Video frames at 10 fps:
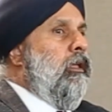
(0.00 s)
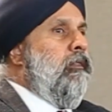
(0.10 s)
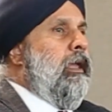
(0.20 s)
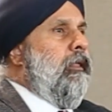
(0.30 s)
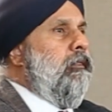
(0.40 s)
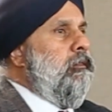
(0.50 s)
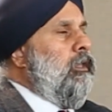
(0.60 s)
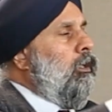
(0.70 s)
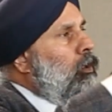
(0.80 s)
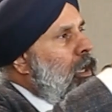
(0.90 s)
that
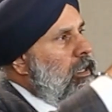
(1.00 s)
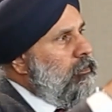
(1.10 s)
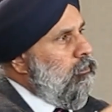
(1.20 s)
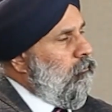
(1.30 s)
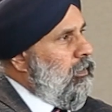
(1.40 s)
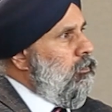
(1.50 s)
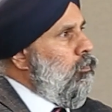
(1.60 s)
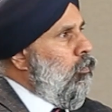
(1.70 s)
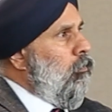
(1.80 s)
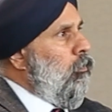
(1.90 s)
the loss of these
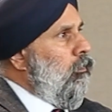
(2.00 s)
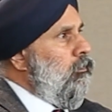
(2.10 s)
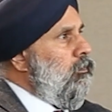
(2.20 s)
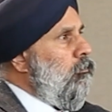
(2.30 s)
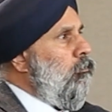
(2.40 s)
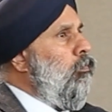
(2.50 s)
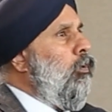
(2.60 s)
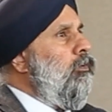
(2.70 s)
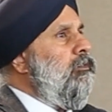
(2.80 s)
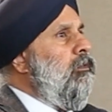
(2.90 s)
hormones
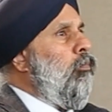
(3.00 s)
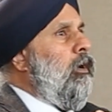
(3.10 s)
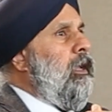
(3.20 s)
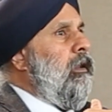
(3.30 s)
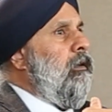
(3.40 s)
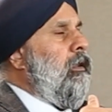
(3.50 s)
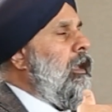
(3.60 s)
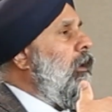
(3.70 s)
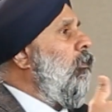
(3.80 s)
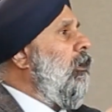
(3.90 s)
puts the brain
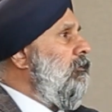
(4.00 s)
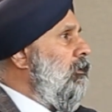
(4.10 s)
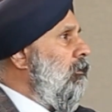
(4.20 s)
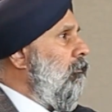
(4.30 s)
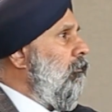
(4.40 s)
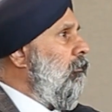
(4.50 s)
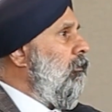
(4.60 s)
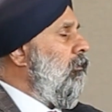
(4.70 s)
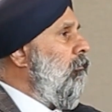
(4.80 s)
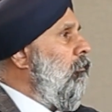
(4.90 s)
at risk,
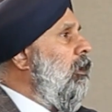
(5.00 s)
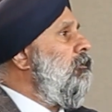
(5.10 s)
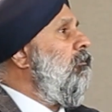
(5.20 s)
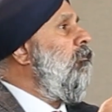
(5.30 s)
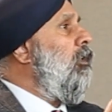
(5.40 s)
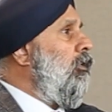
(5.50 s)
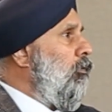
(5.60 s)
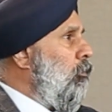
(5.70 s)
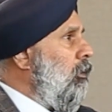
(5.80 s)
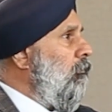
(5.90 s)
makes them
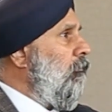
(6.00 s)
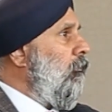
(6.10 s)
vulnerable?